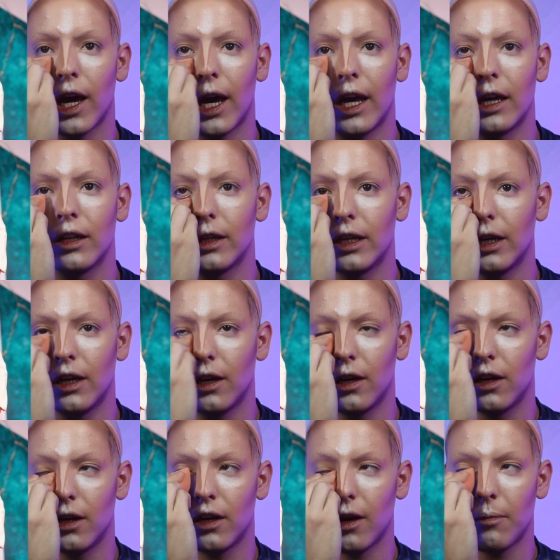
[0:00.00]

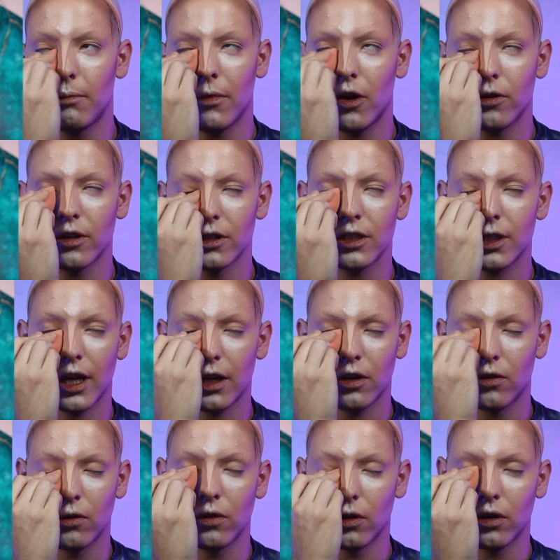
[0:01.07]
alien
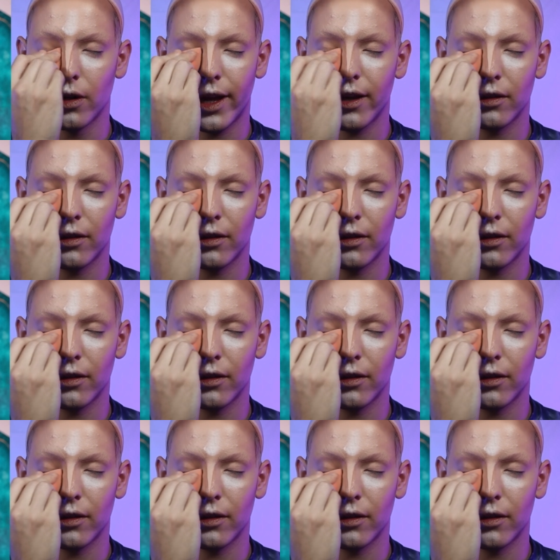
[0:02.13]
motorcycle